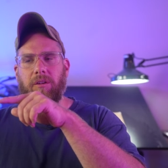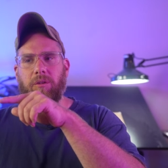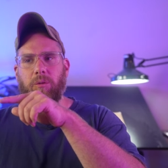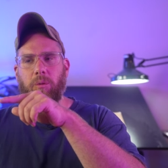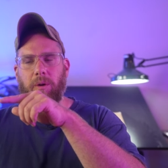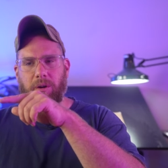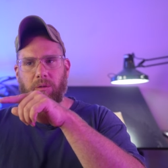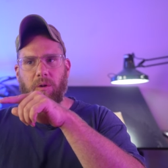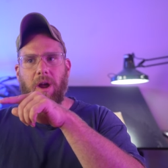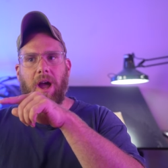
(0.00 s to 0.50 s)

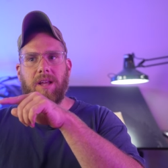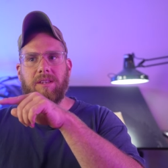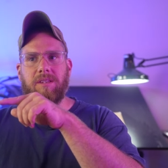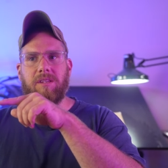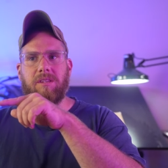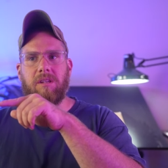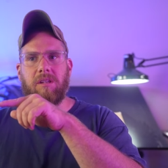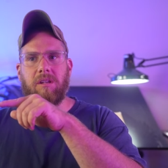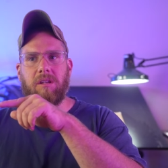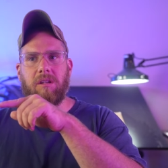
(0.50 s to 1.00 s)

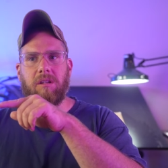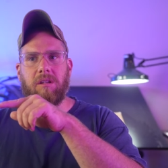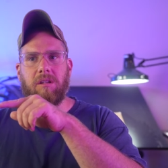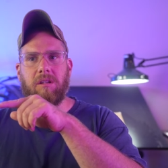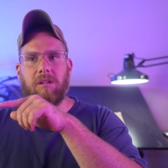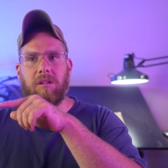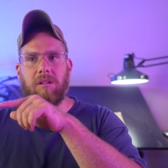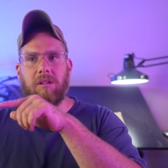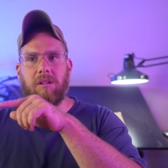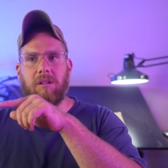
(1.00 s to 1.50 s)
regrets
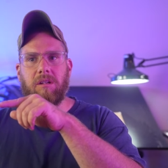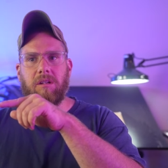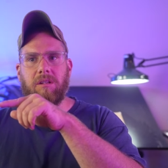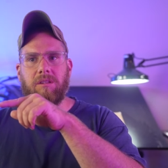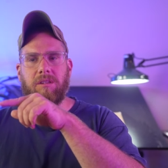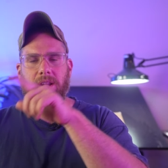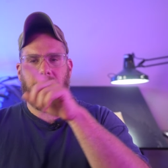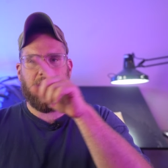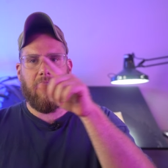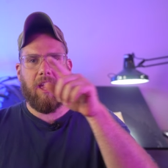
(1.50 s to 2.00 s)

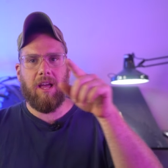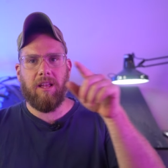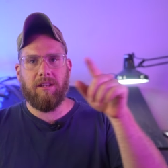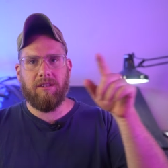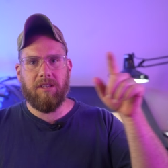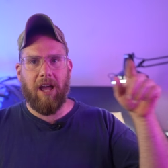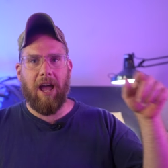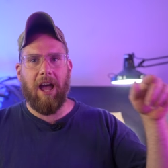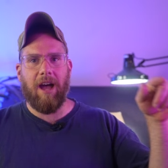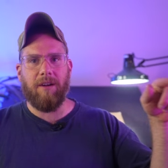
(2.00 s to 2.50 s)
than
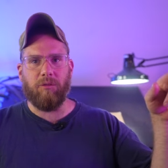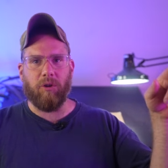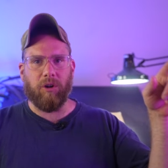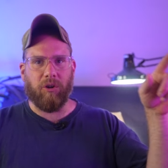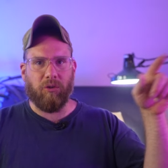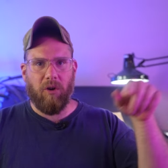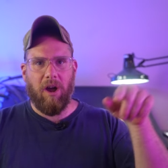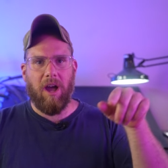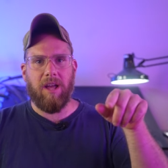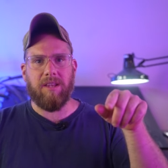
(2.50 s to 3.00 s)
to have
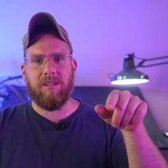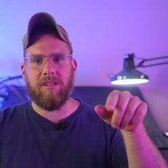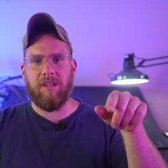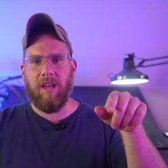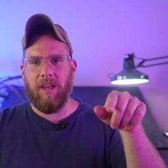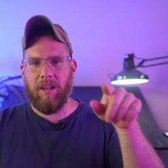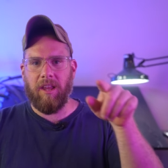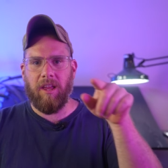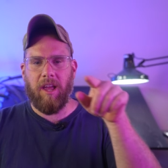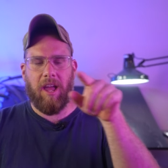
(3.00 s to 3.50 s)
regrets
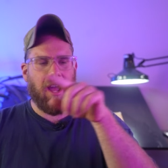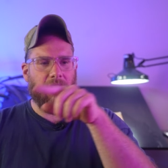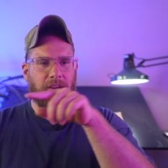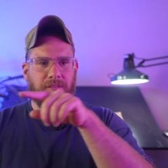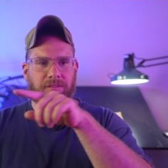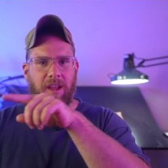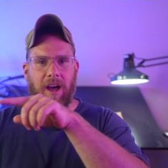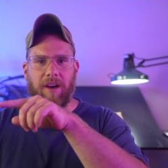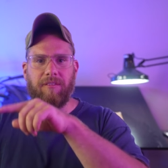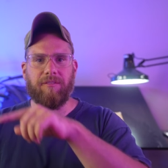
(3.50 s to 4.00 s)
and
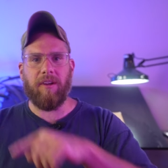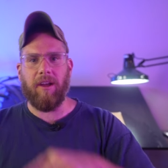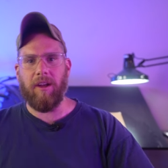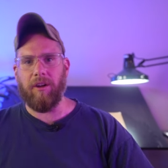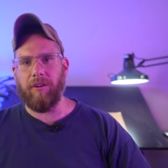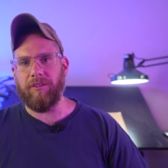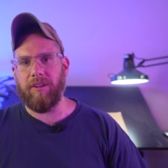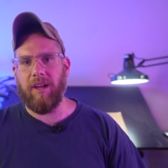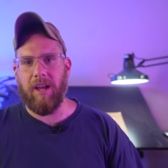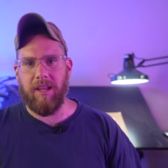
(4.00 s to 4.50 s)
have not
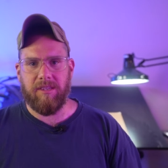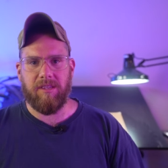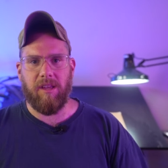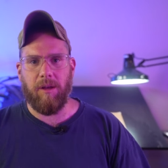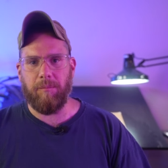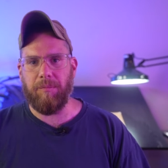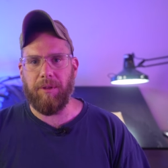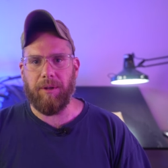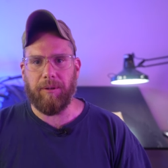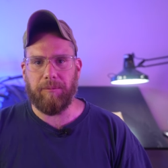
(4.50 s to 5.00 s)
failed at
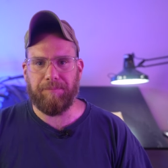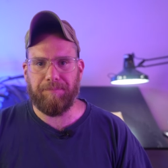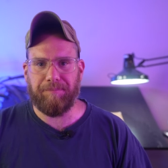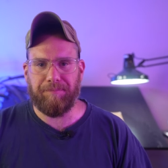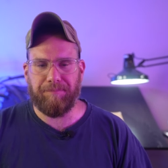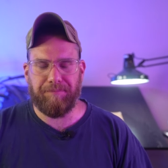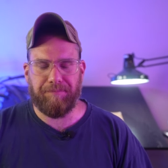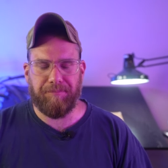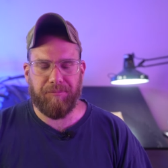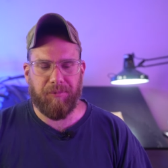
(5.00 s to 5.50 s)
something.
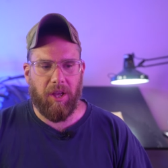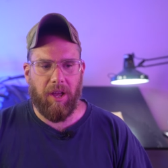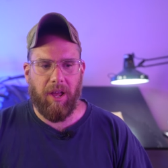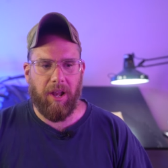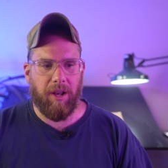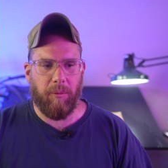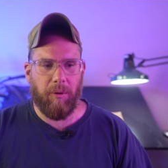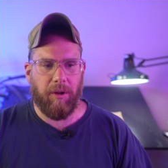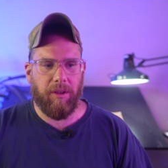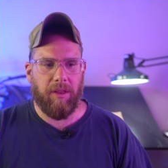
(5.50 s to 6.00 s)

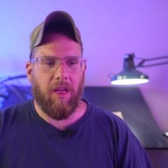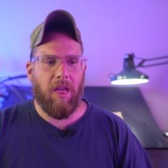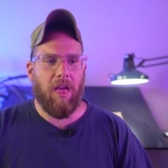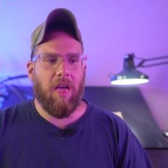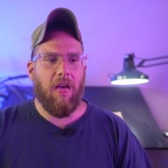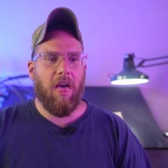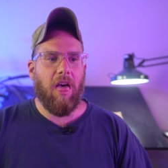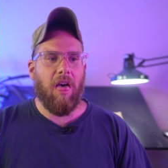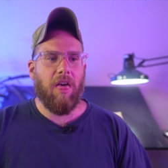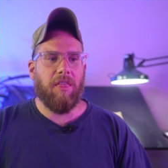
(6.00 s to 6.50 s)
Anyway,
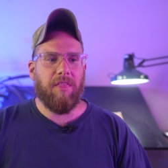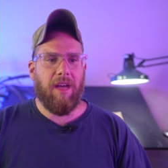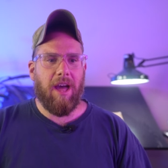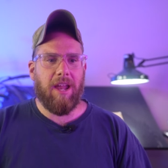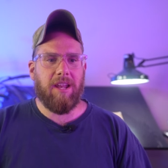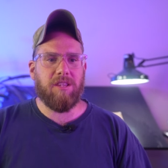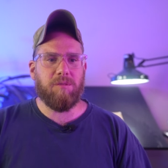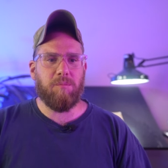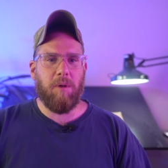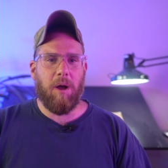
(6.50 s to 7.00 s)

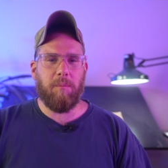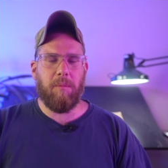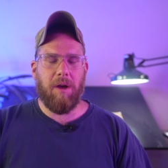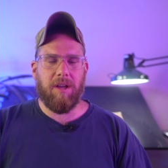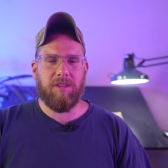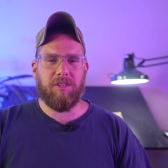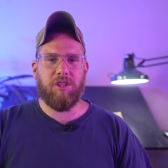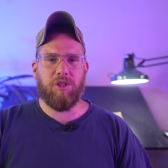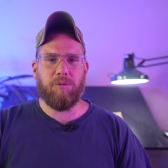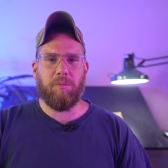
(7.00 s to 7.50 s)
that is my
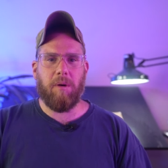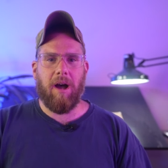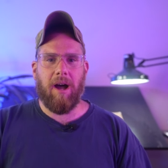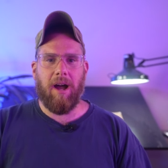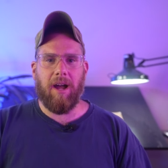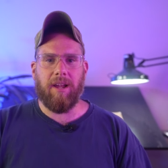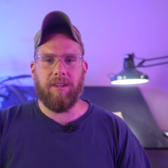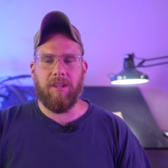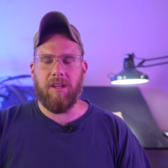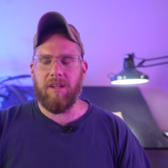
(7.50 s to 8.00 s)
message
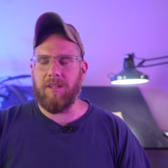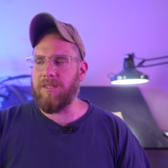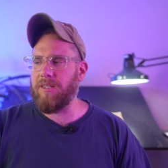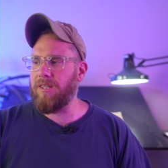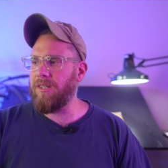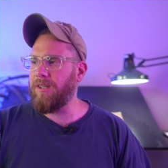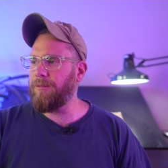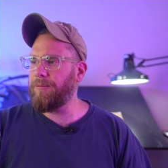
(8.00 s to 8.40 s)
behind this.